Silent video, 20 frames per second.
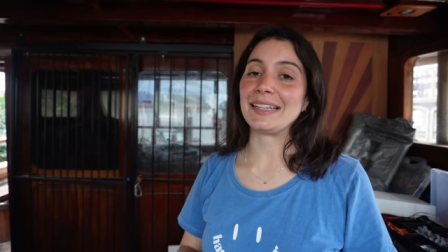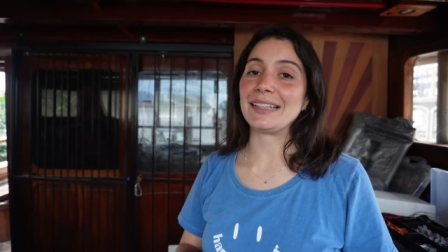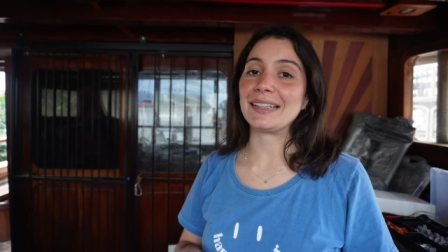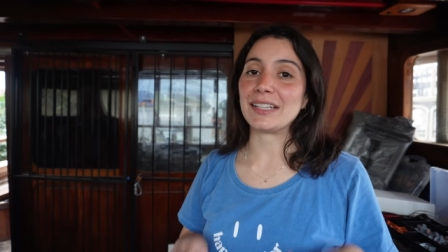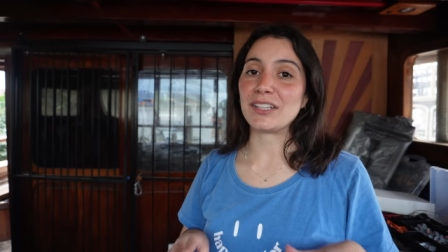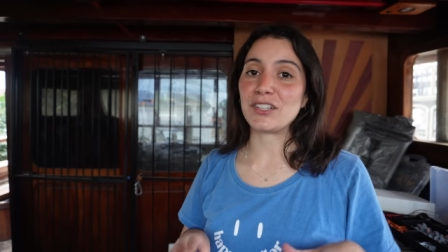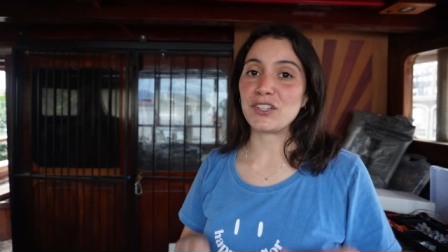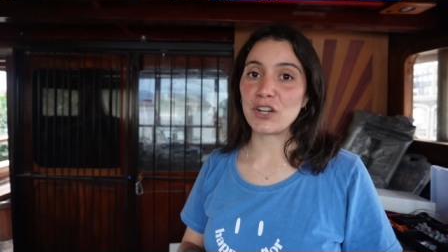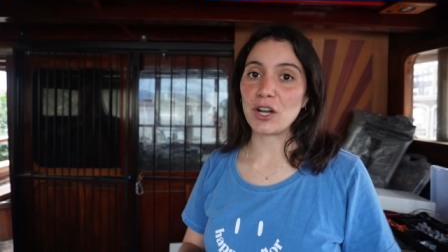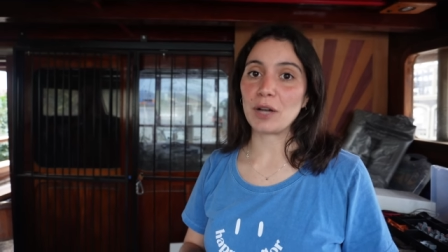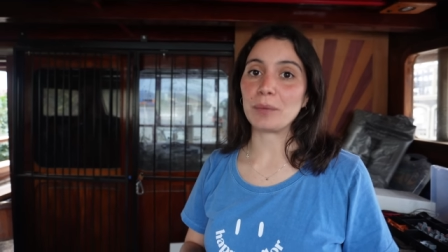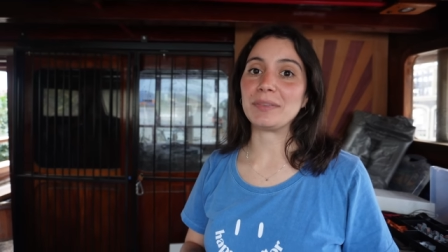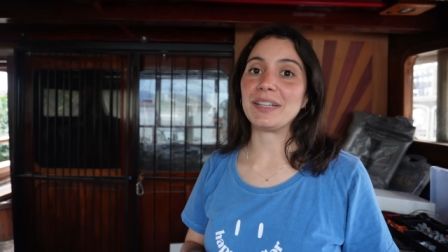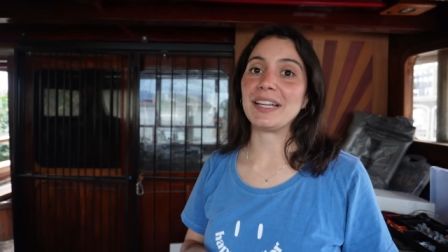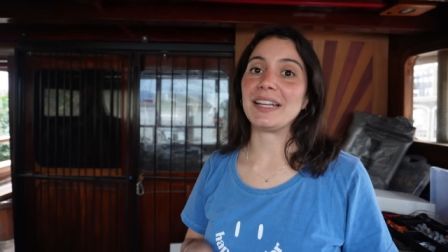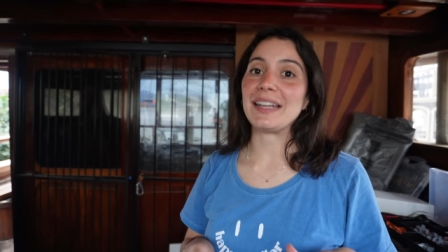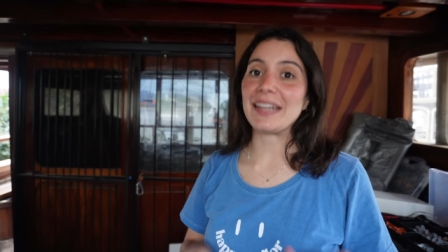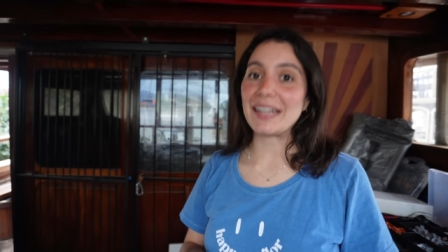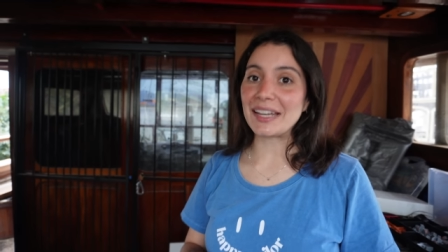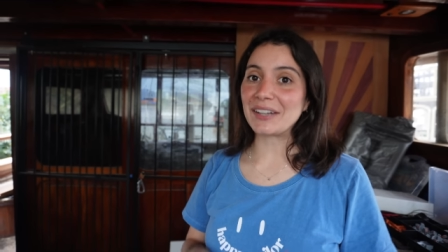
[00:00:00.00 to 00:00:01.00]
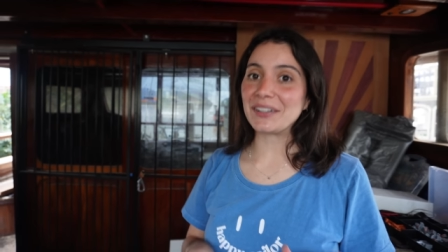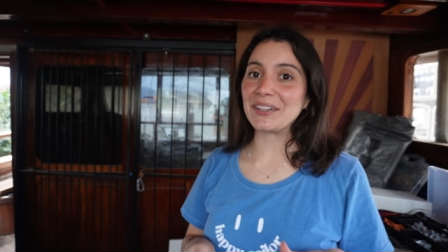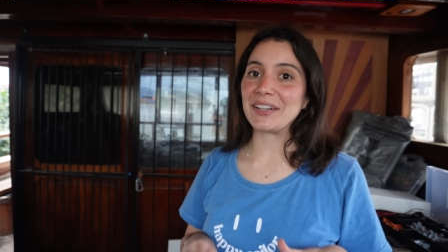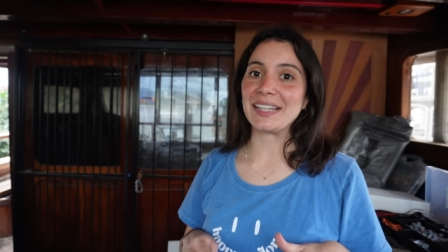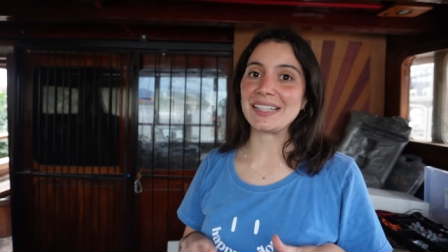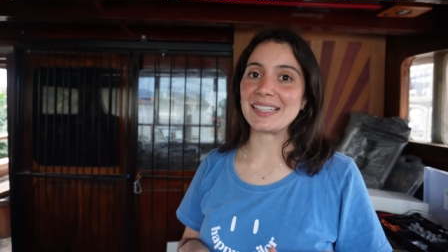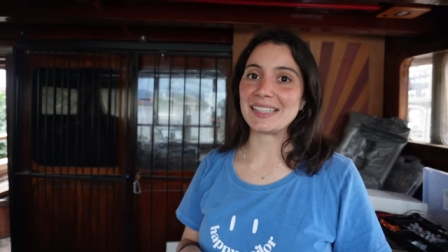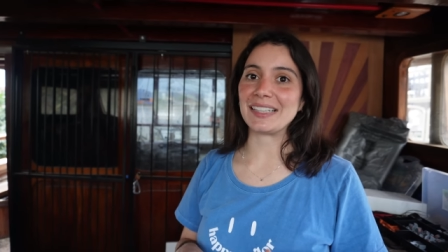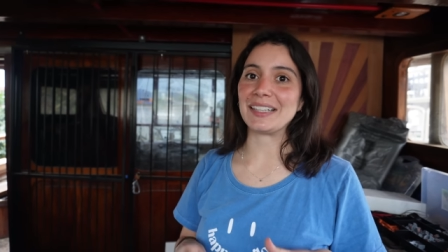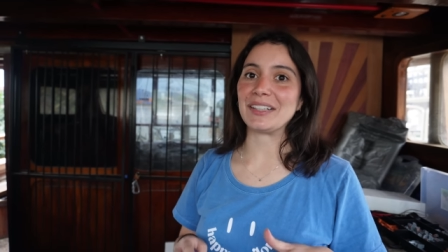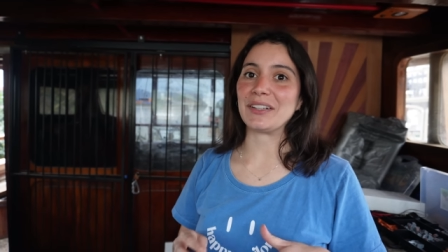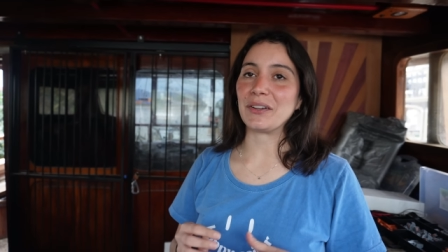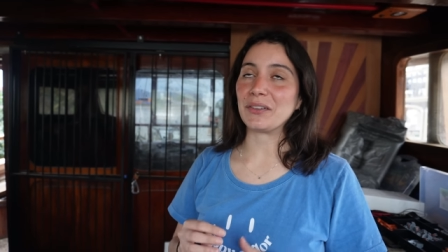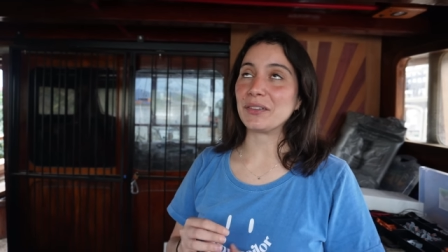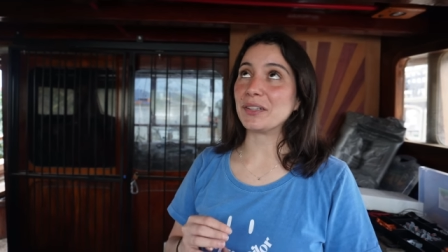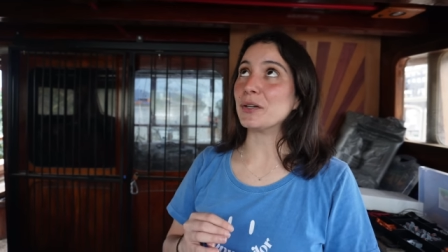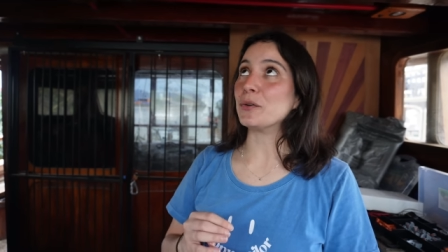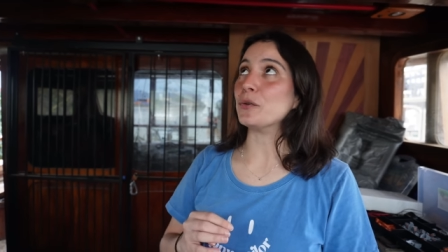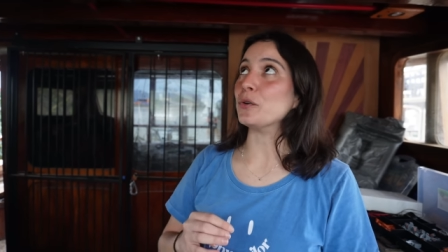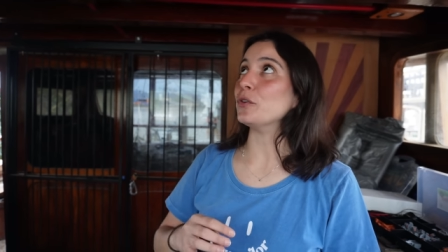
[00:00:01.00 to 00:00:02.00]
in the job that Nico has done
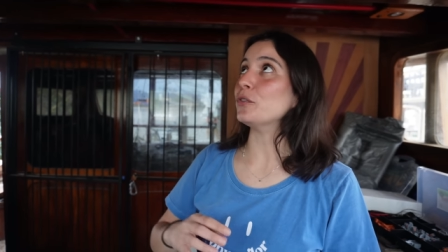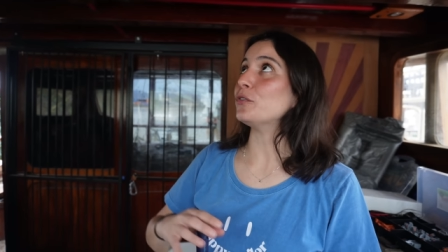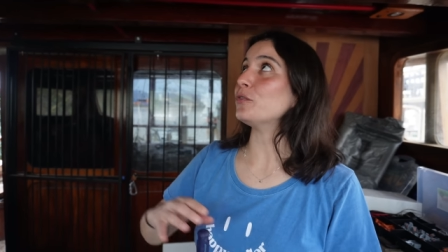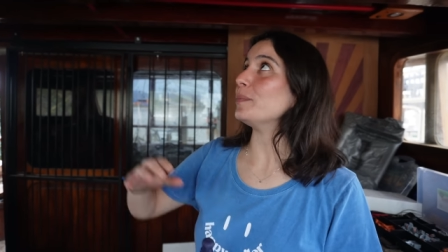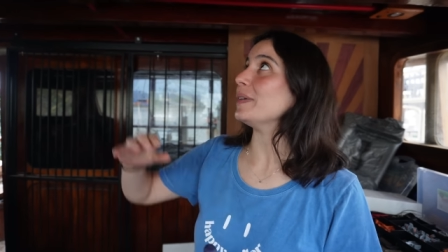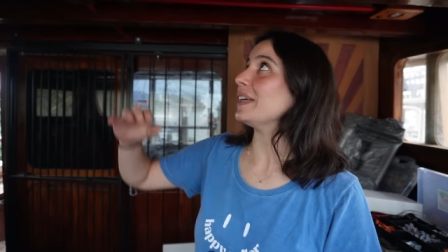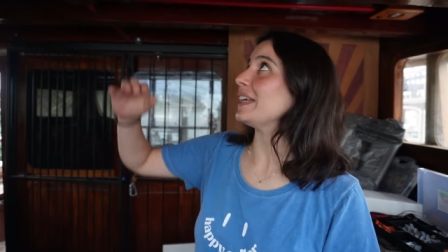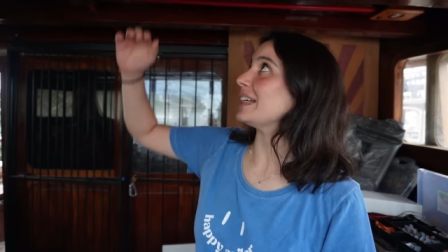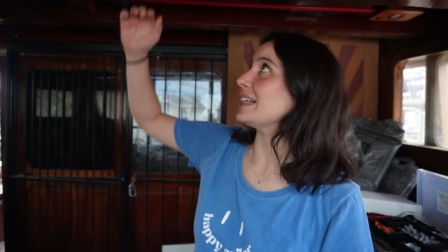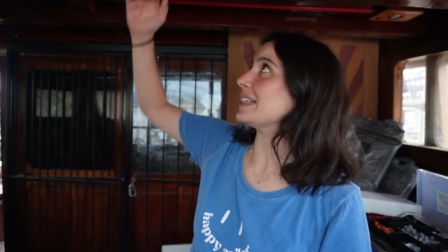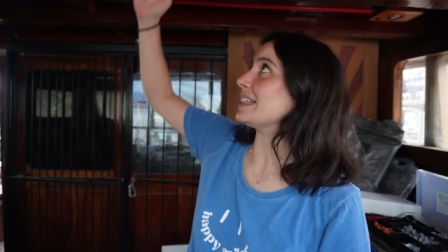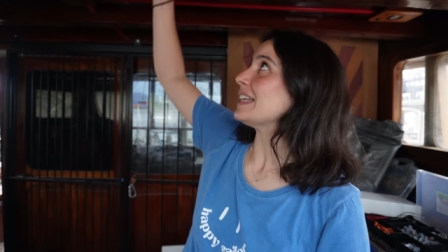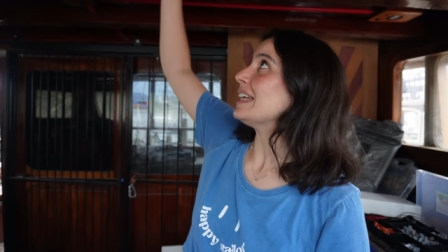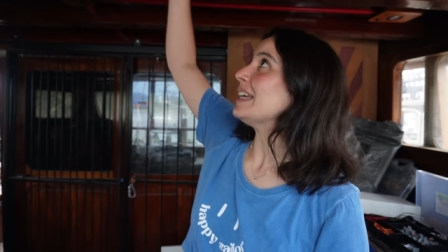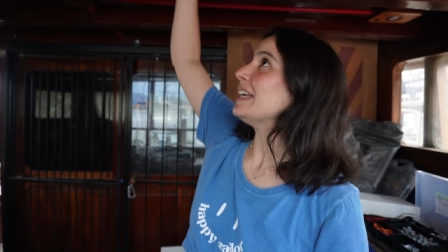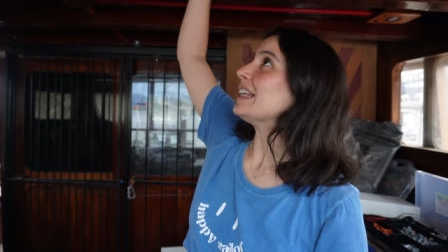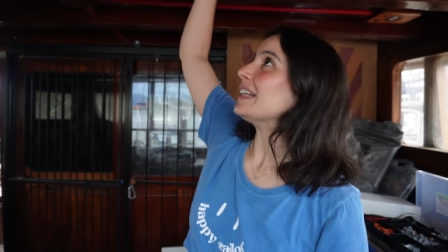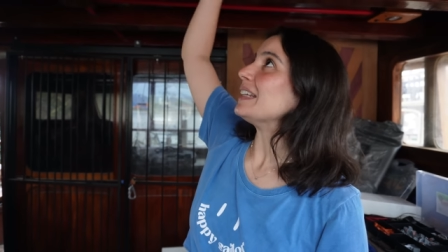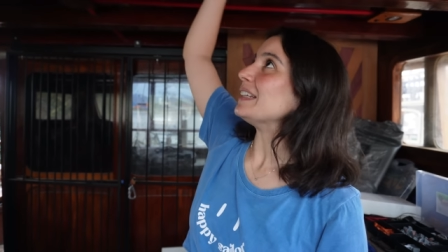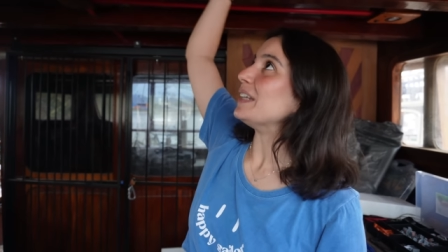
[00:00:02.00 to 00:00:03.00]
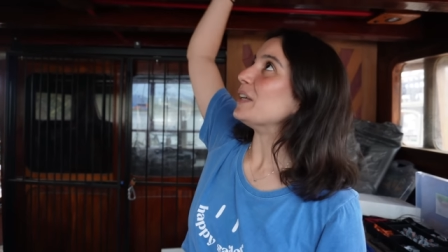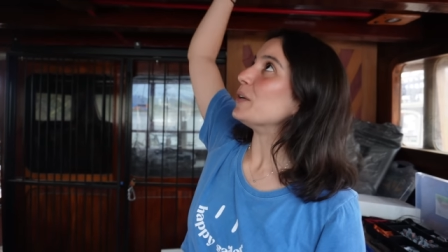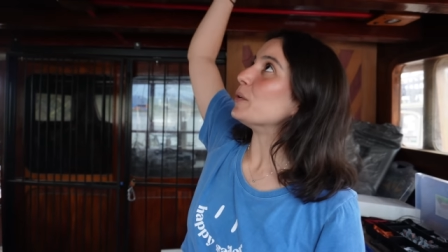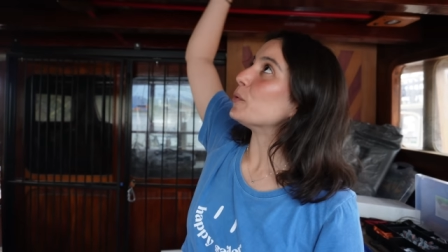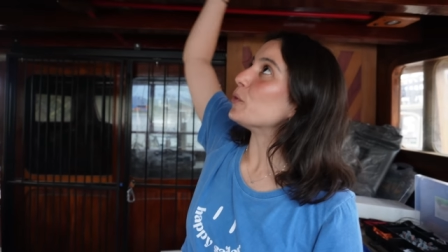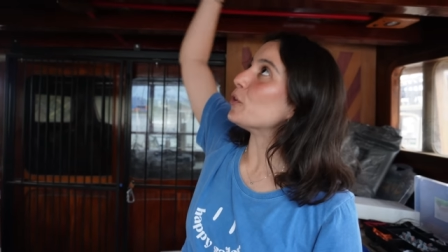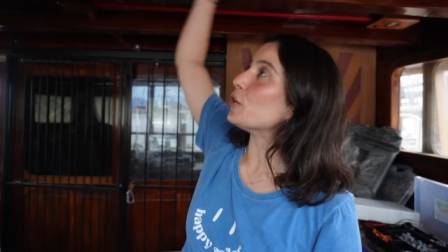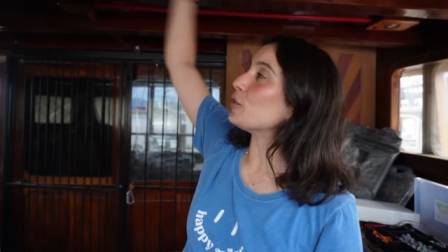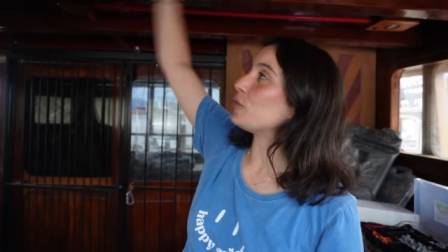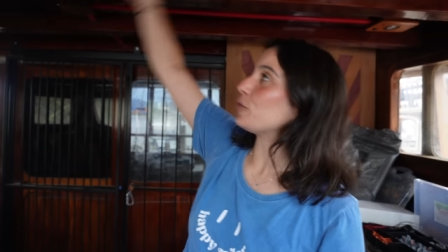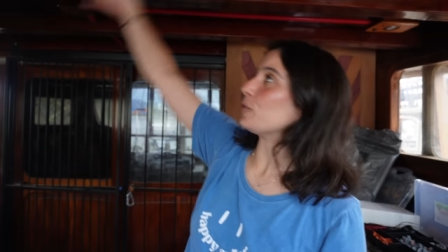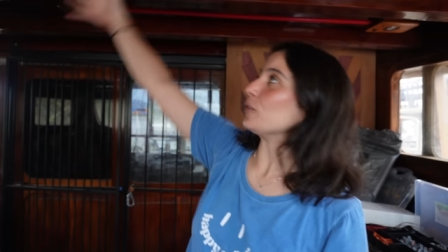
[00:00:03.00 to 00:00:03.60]
on the roof, because the roof